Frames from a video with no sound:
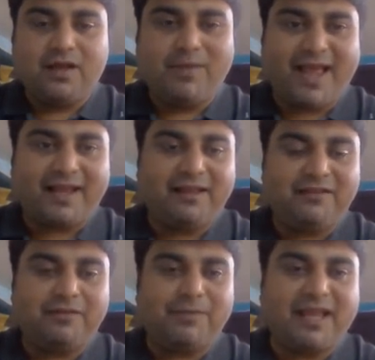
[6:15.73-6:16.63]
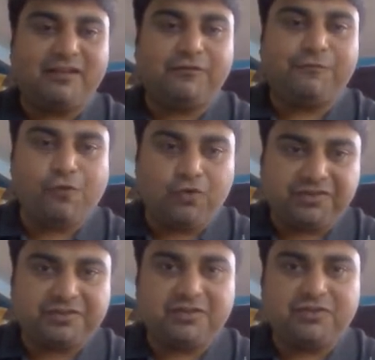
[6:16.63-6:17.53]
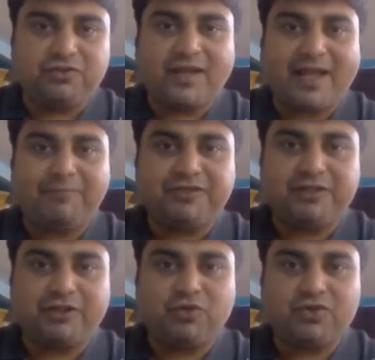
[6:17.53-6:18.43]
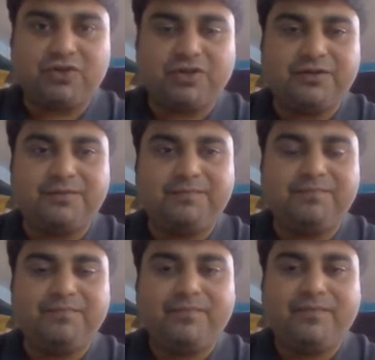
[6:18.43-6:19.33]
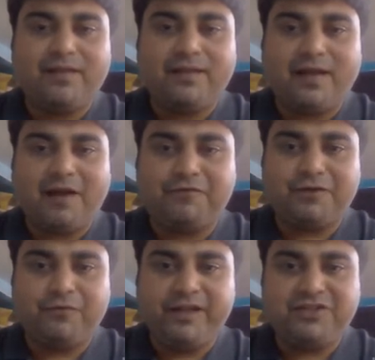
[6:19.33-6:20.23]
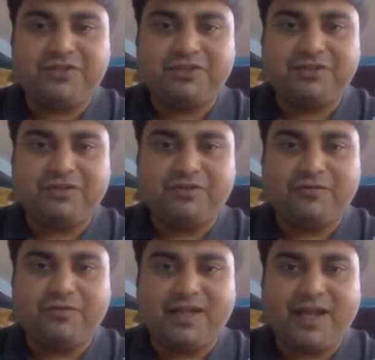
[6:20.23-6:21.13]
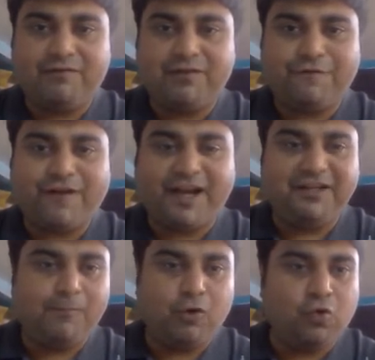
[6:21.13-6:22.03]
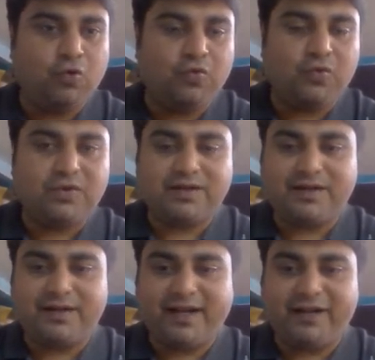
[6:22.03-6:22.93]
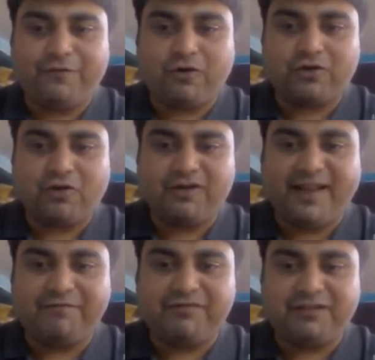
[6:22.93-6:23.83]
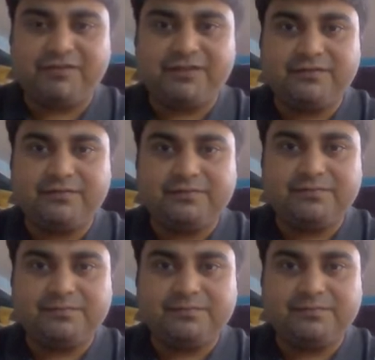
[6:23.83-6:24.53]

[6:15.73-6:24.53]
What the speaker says: Black is forced to capture the rook, after which we have the final blow, knight fork on f7,